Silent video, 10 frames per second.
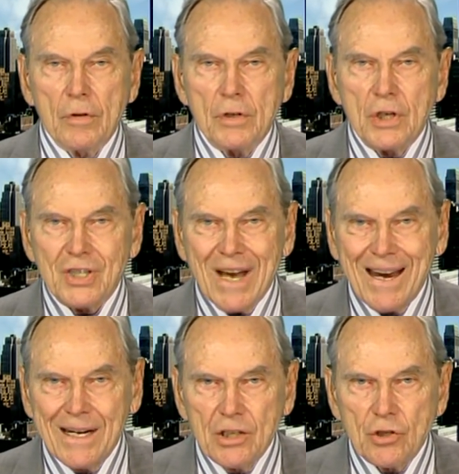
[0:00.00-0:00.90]

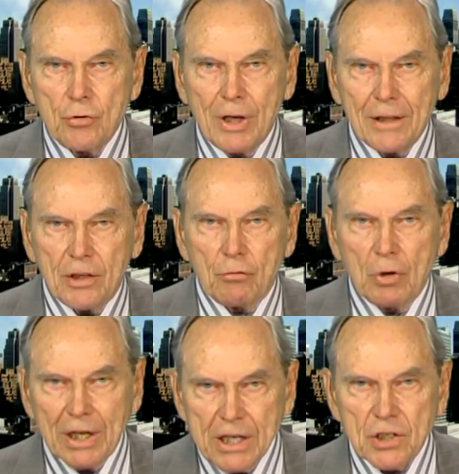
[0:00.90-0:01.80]
designed to get the
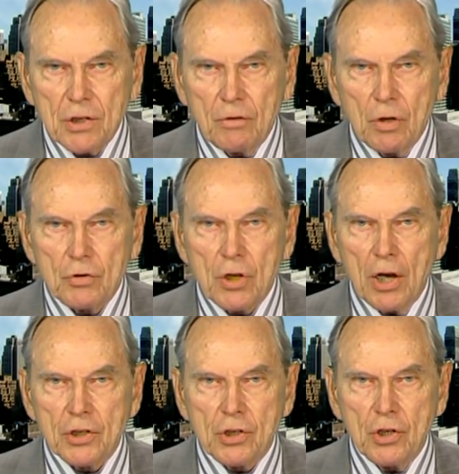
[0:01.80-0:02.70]
release of those
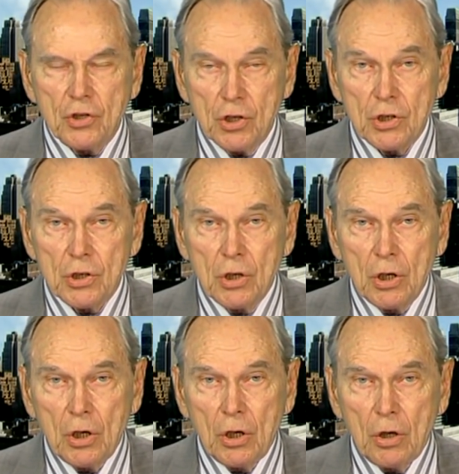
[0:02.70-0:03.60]
hostages
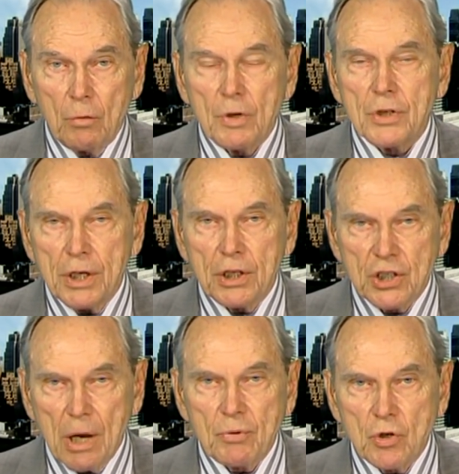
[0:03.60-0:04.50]
was the
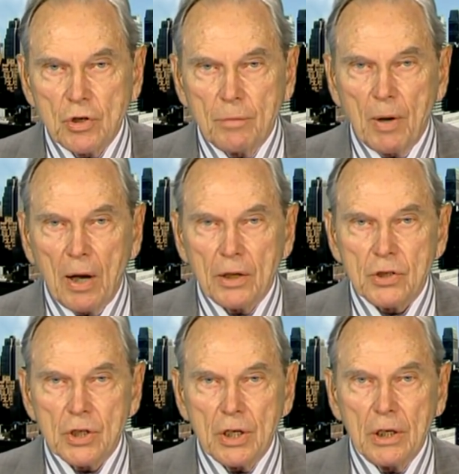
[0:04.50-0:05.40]
exception to
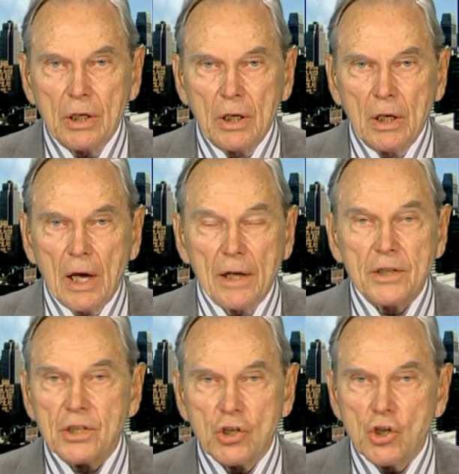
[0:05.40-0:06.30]
policy, a
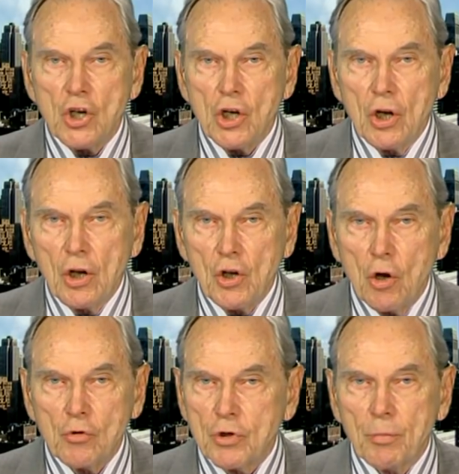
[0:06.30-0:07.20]
decision
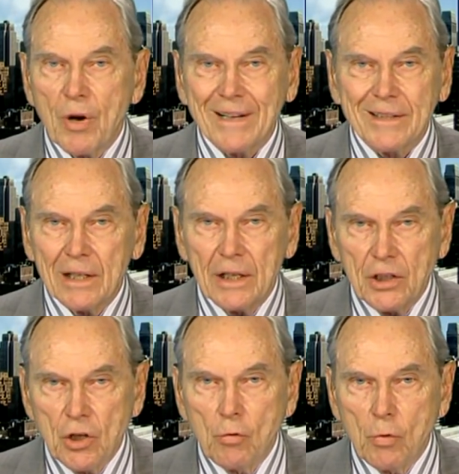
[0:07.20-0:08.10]
known to practically
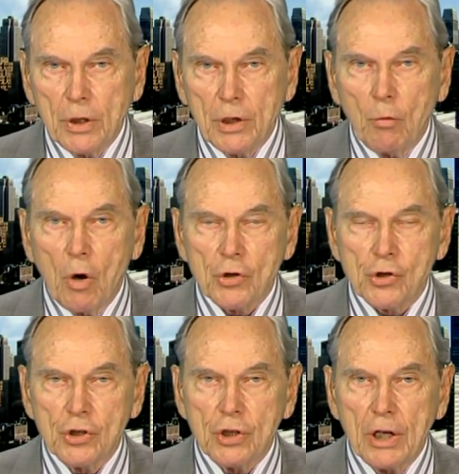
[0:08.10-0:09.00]
no one in
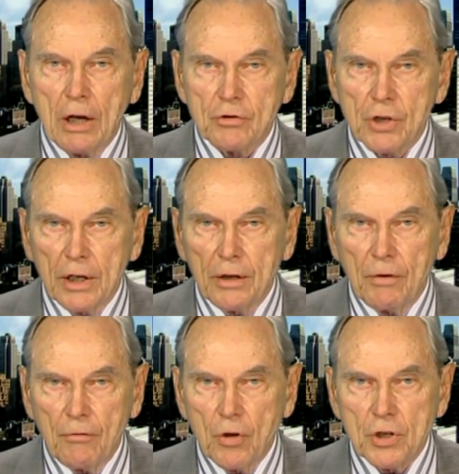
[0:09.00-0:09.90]
Washington outside of a
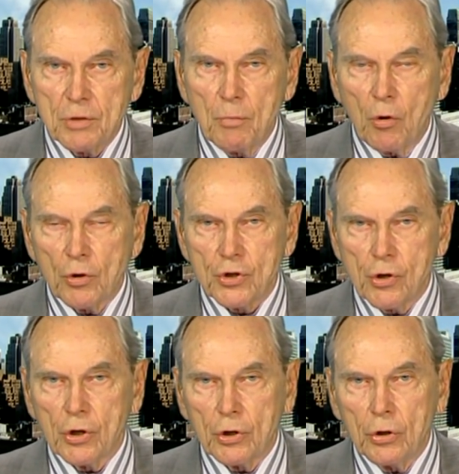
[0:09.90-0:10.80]
very small
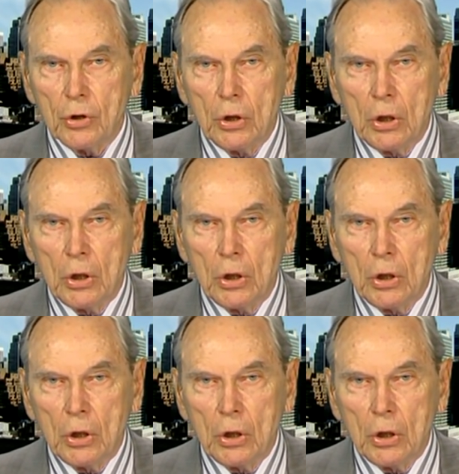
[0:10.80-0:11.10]
circle.